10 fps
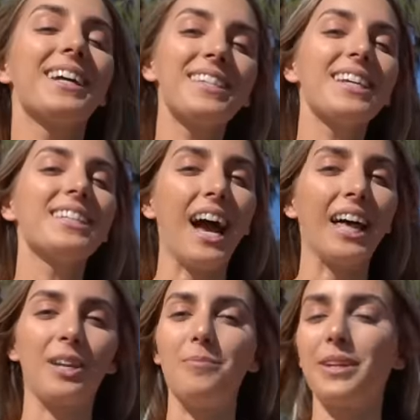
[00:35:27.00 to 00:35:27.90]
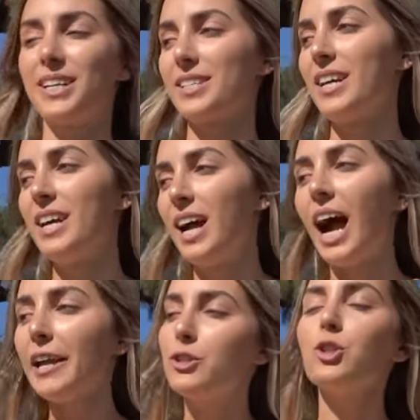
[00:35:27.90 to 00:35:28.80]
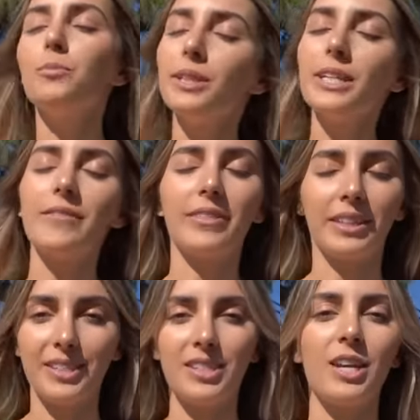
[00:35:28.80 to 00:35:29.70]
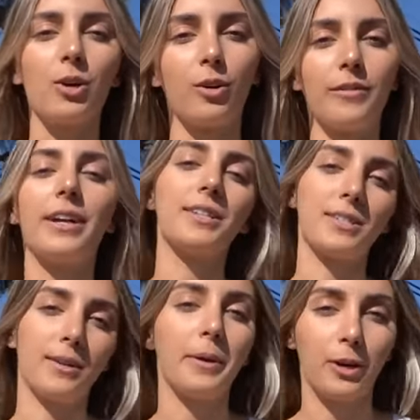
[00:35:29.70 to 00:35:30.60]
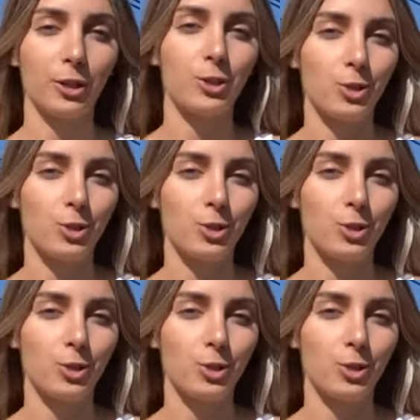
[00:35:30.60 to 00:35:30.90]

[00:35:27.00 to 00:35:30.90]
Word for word: I say Italian because I do believe that the C8 Corvette is an American